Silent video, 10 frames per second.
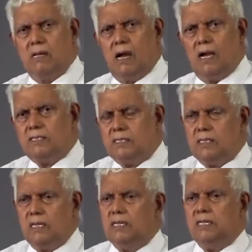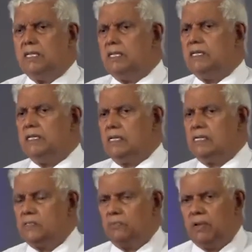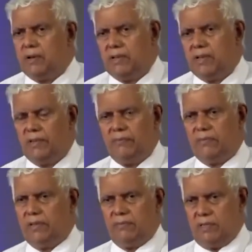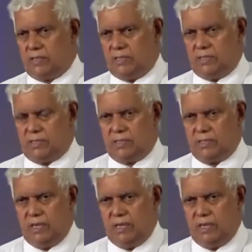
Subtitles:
I said, leading is very easy in the church.